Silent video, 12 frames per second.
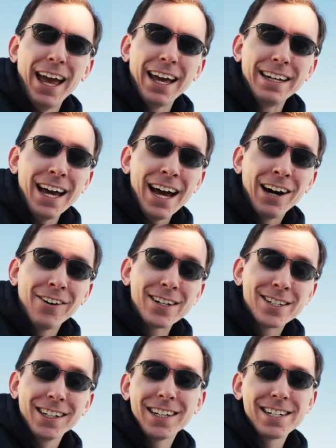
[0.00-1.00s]
And now
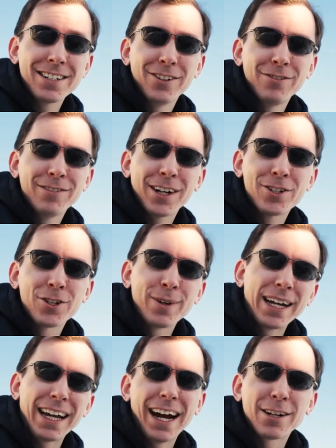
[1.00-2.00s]
it's going to still
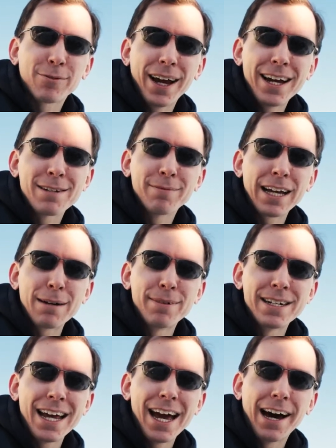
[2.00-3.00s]
fluctuate kind of randomly up
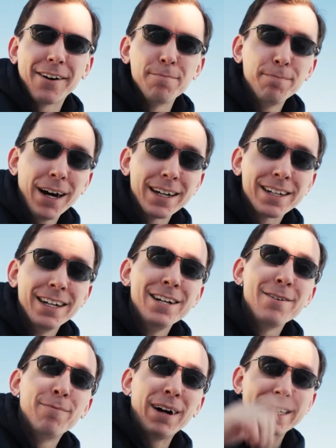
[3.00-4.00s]
and down, but
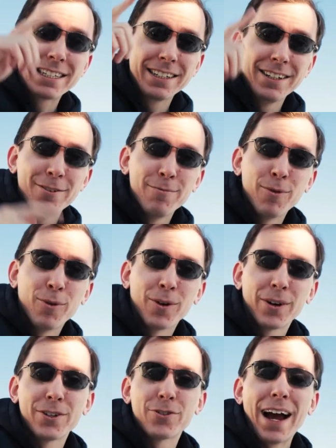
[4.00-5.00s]
much
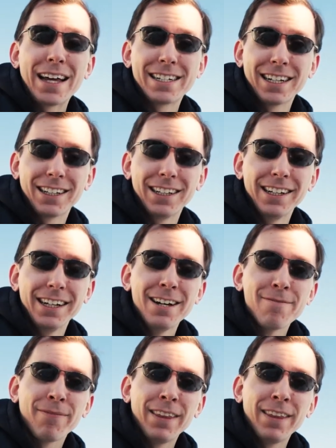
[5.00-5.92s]
more drastically.